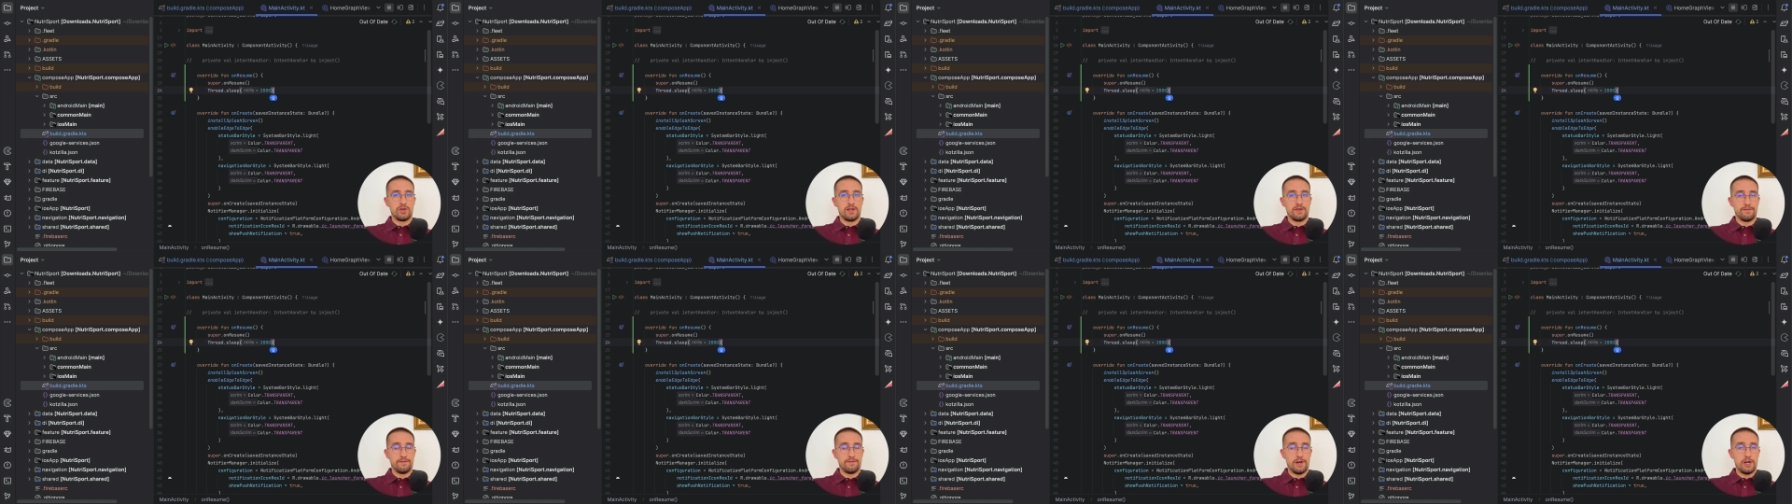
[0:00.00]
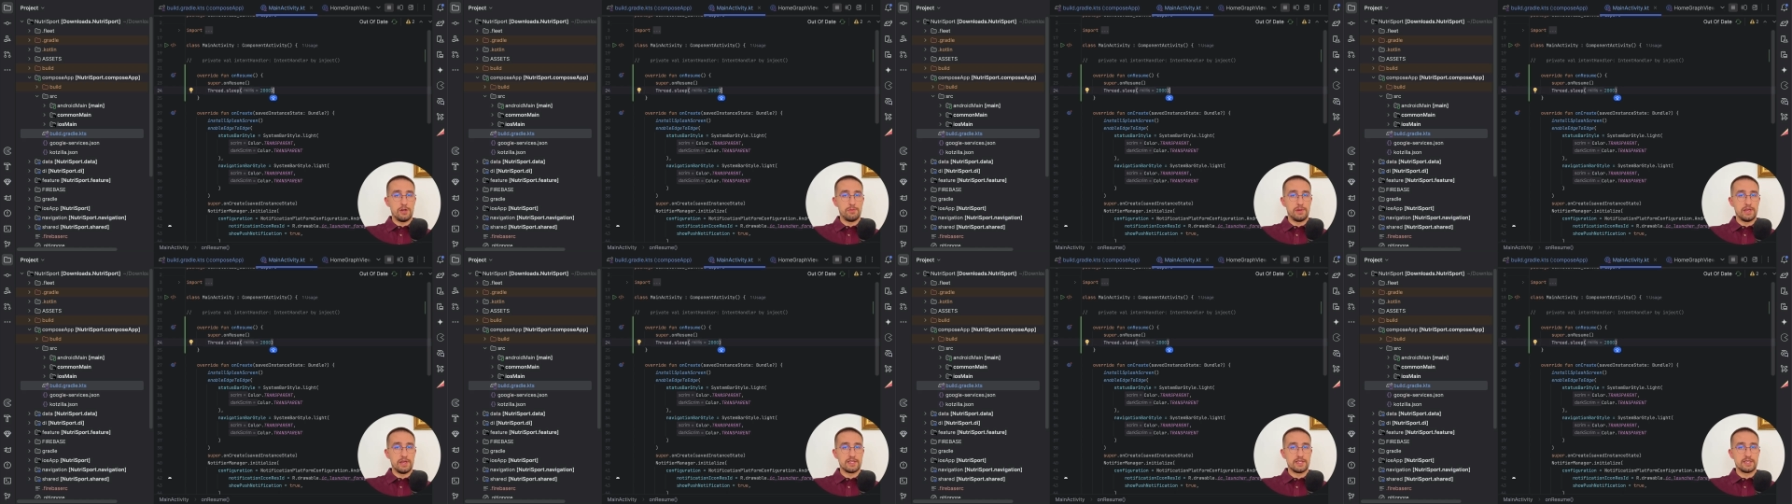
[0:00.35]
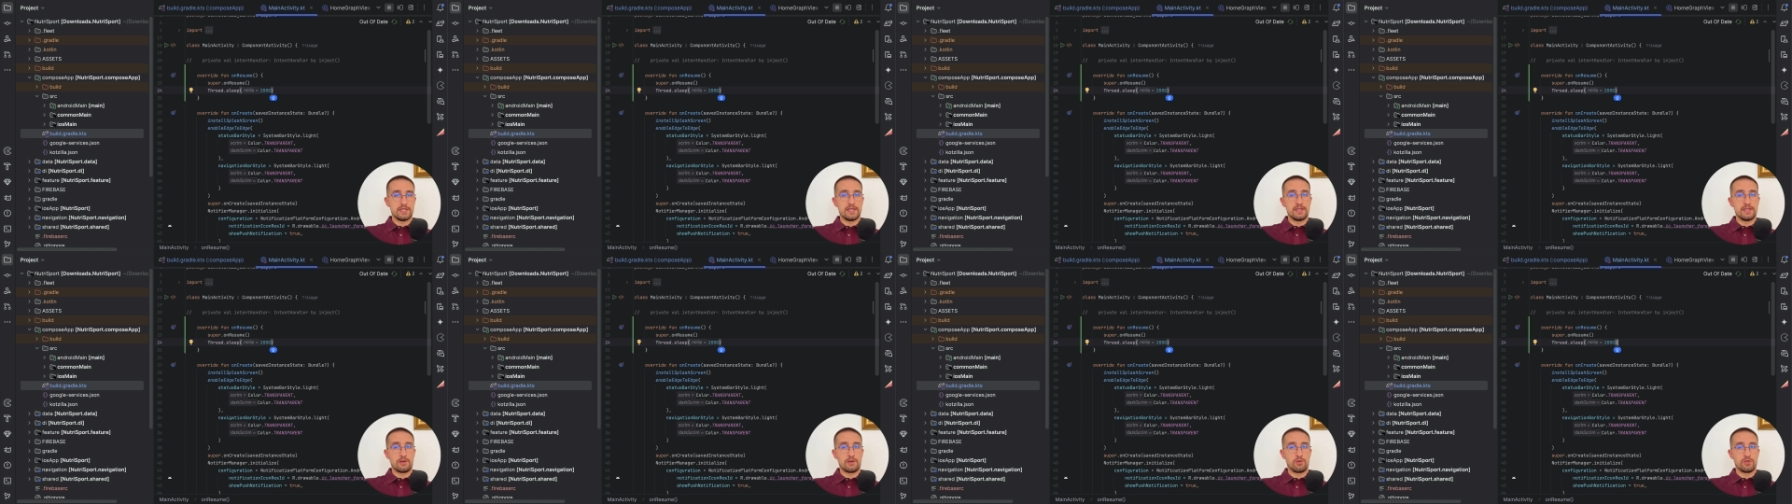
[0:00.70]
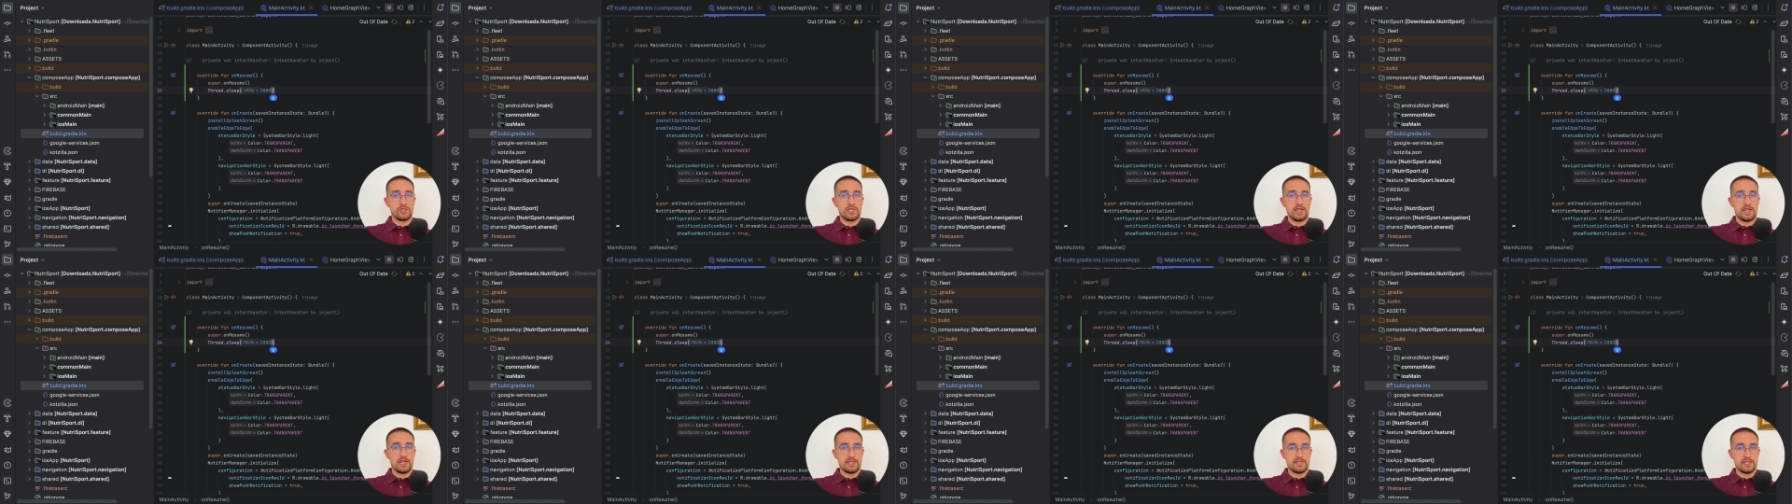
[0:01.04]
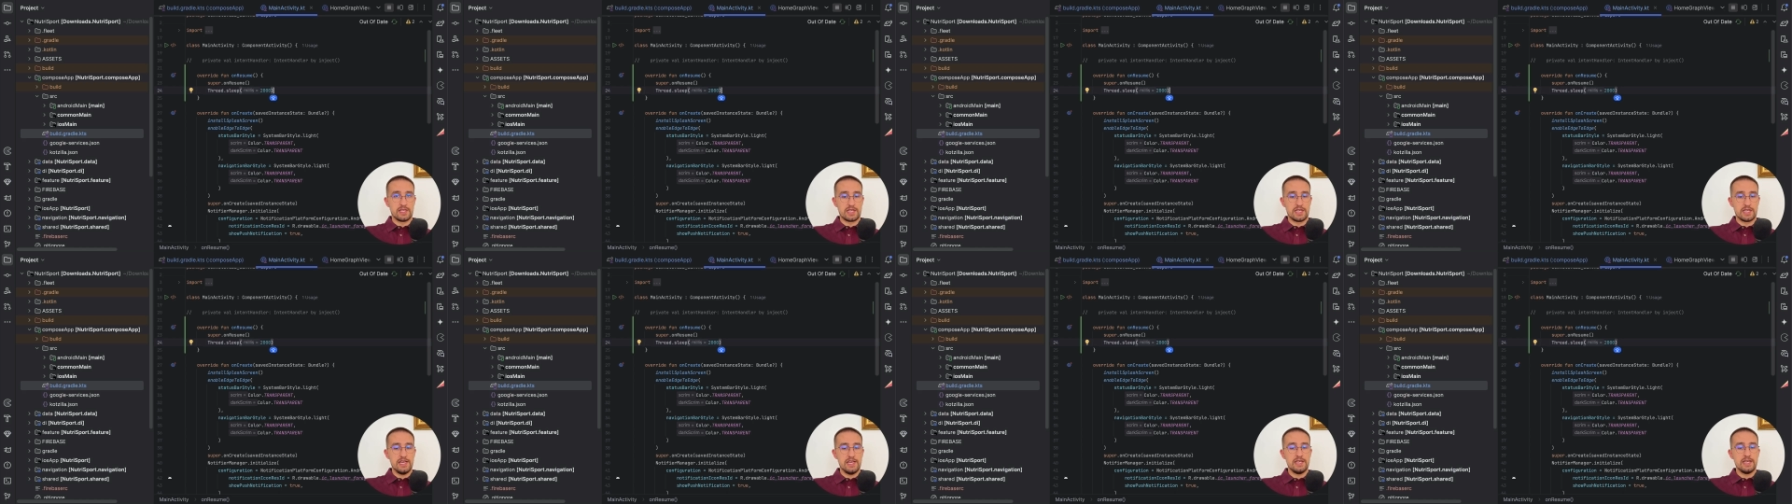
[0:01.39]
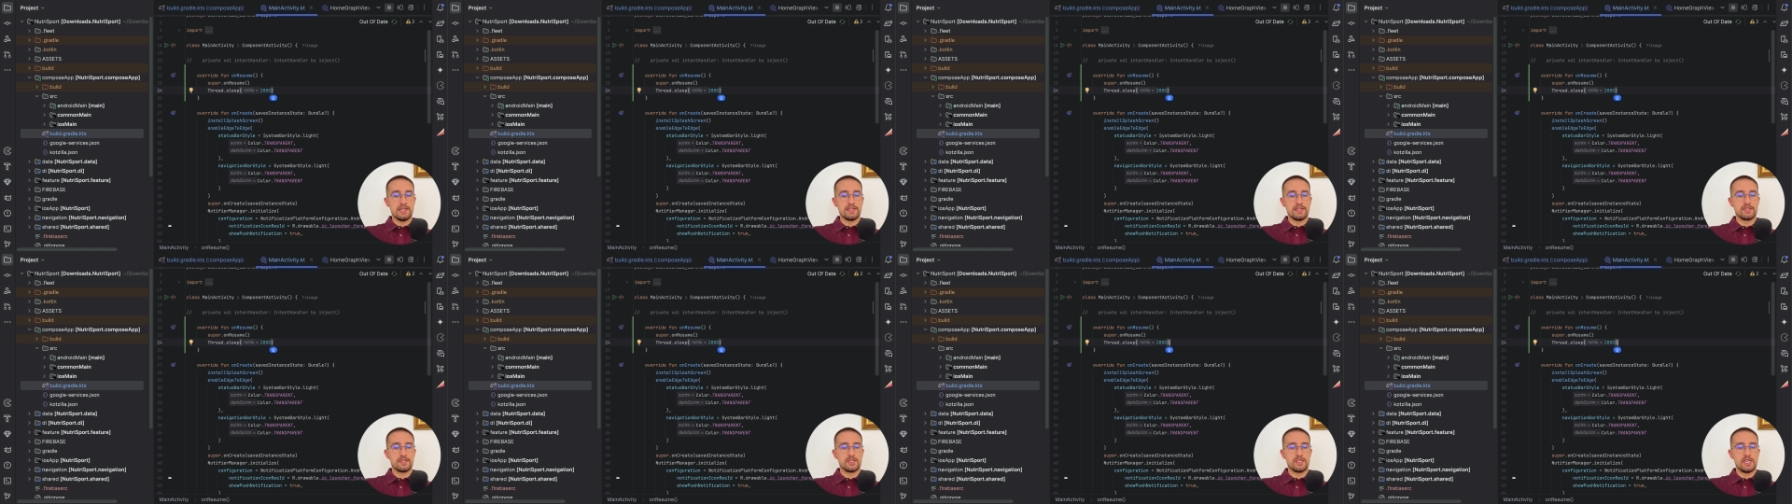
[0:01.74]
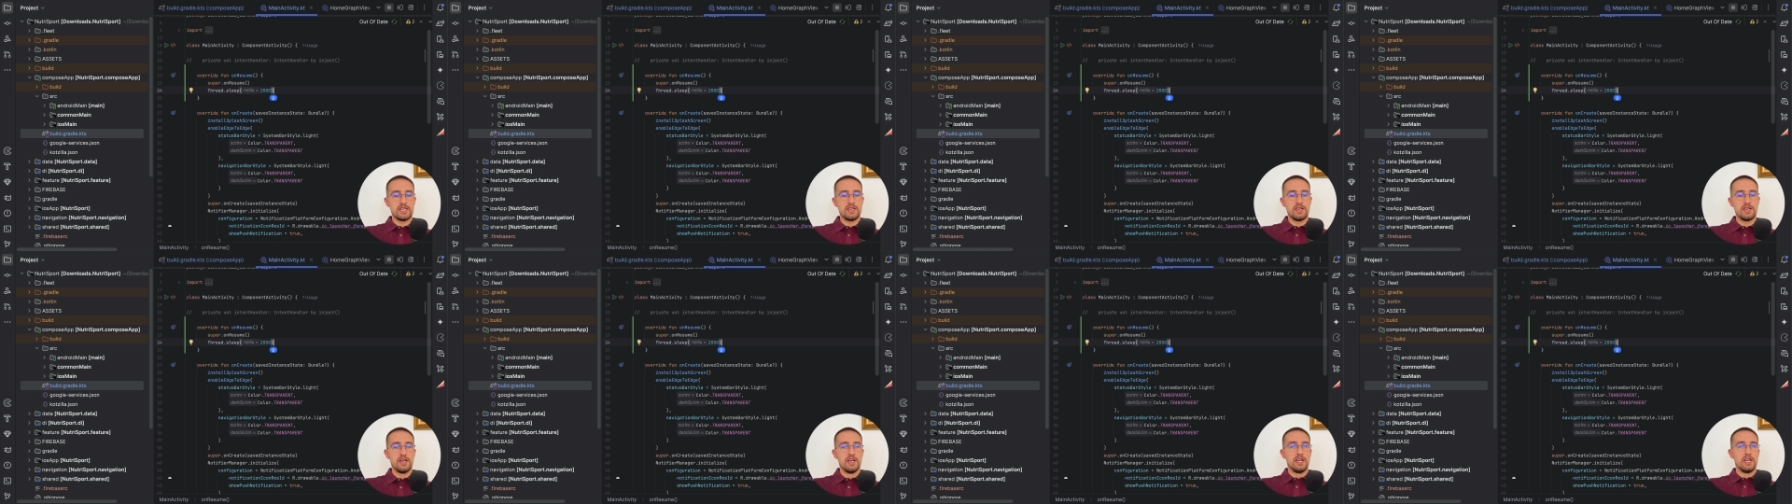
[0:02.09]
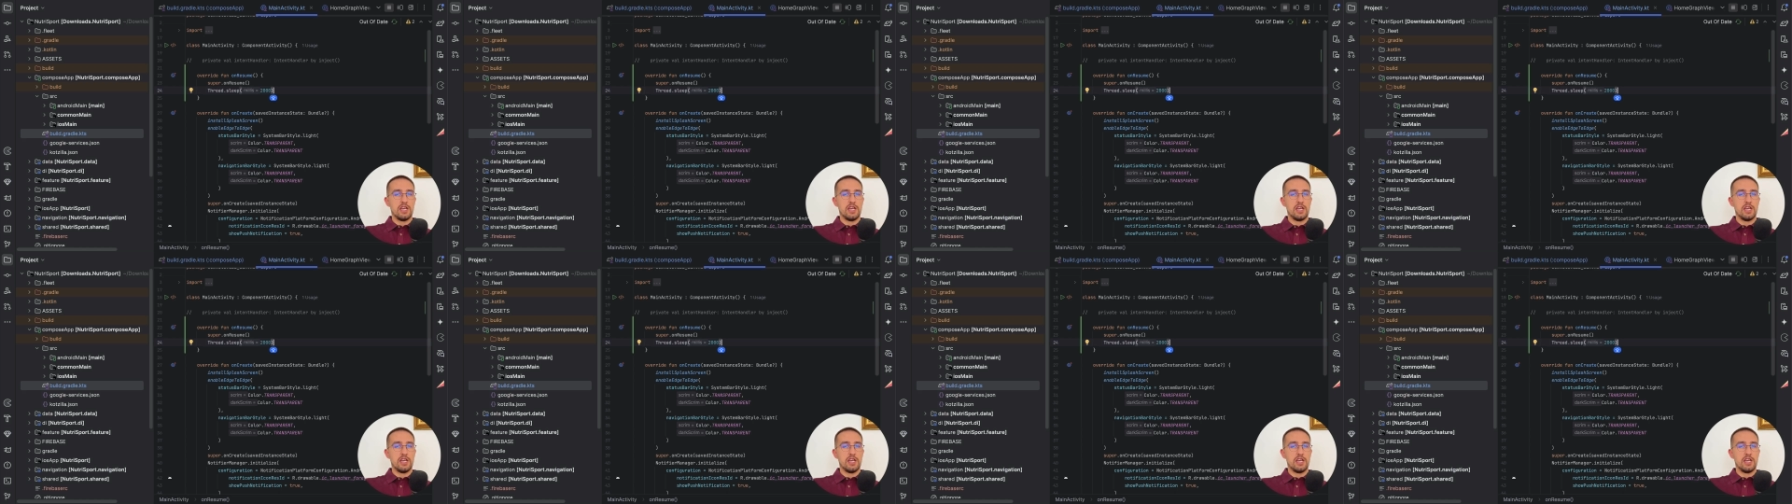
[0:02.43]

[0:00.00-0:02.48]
a Firebase and the Kotzilla SDK and see